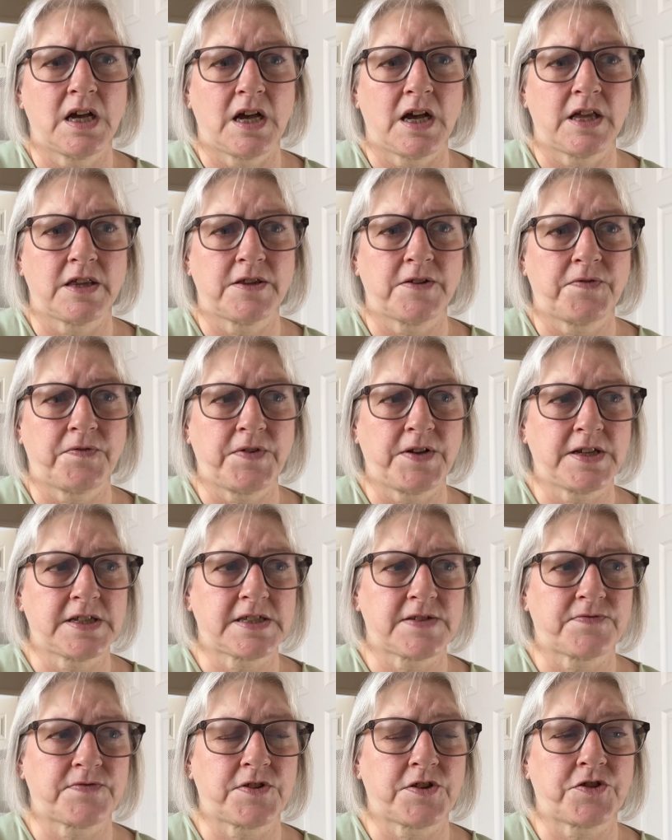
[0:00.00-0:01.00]
in the face
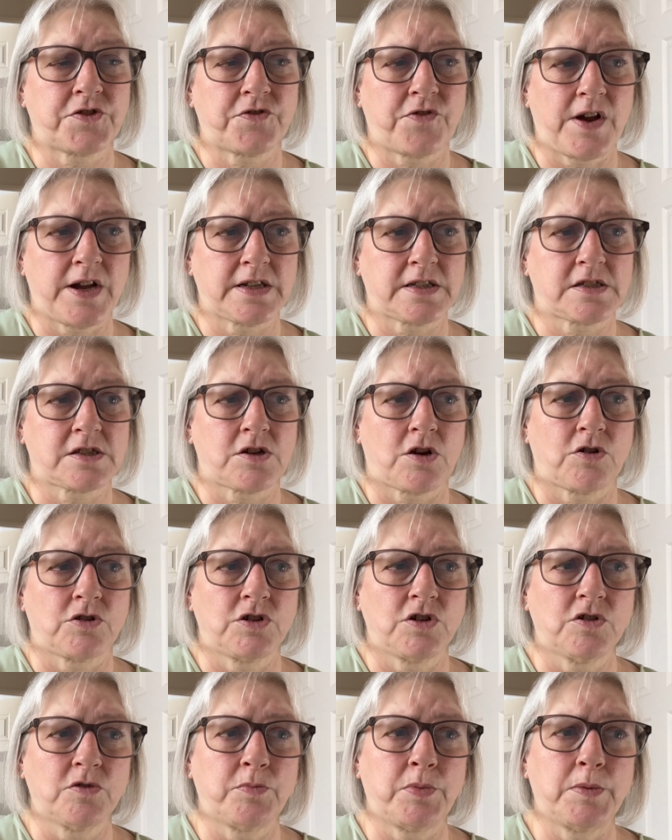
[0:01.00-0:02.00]
of the threats our
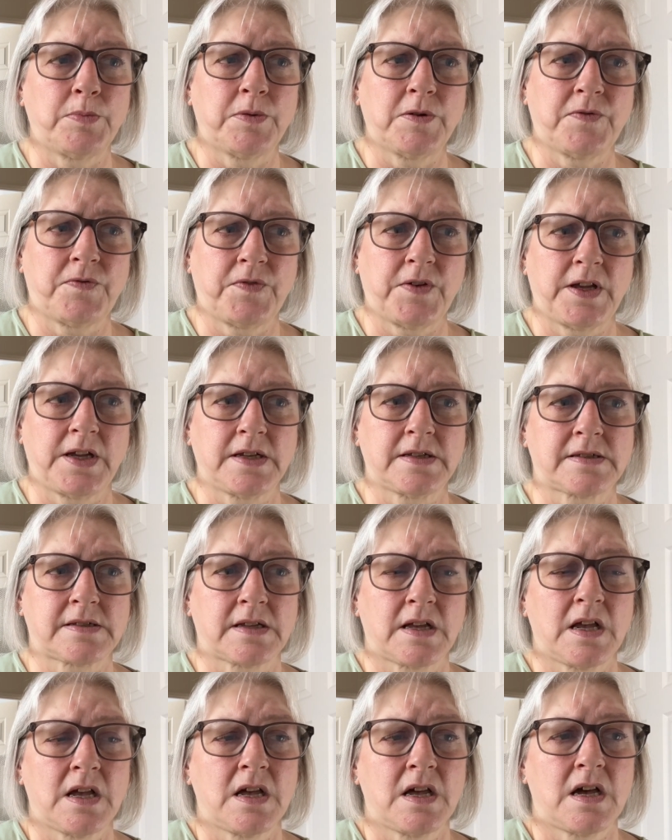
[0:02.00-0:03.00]
young people face
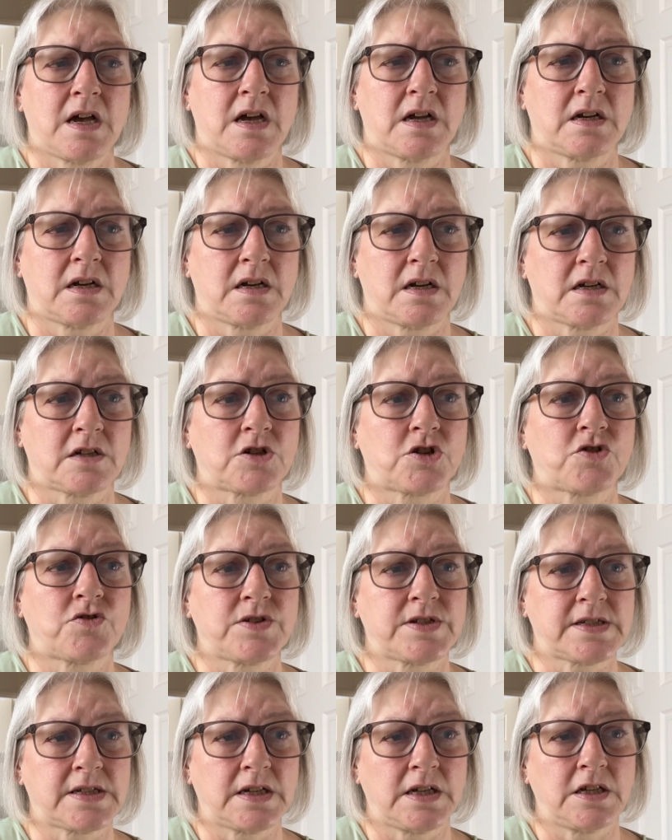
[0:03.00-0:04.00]
in an
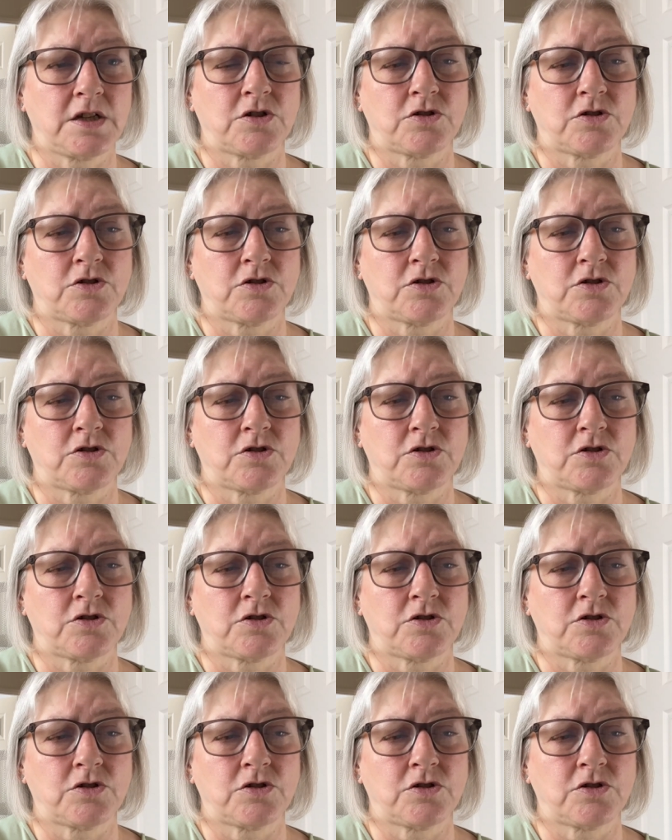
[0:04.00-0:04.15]
increasingly